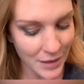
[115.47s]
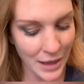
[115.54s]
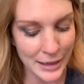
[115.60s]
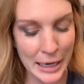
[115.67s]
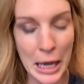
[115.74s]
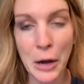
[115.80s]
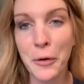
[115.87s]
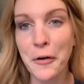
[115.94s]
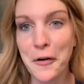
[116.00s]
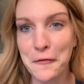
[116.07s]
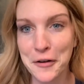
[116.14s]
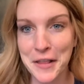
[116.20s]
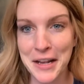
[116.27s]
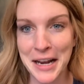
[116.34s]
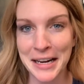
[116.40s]
Now for
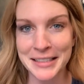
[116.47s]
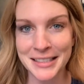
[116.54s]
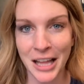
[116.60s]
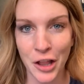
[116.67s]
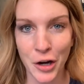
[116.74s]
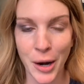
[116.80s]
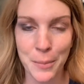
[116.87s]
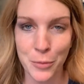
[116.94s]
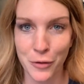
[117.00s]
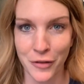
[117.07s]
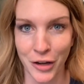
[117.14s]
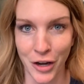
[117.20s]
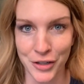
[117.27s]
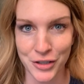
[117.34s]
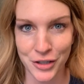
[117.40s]
the next color, I'm moving
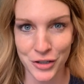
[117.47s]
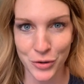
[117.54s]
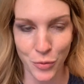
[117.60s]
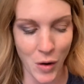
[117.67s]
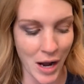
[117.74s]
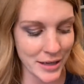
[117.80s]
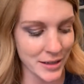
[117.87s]
on to Tawanda.